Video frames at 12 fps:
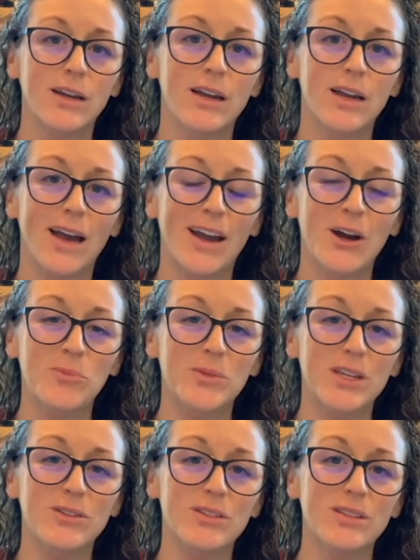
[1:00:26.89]
I hope
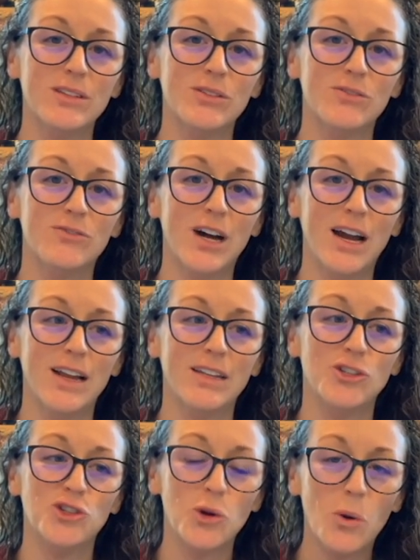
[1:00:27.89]
that you still
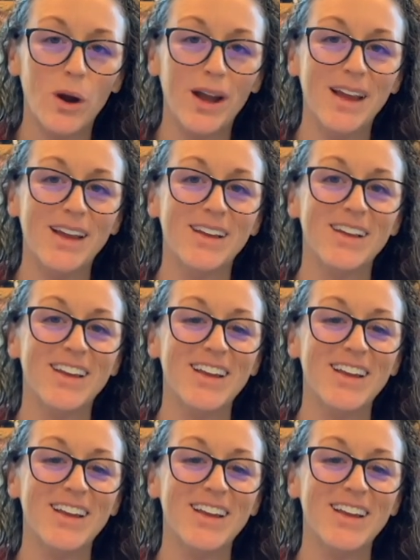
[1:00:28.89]
find joy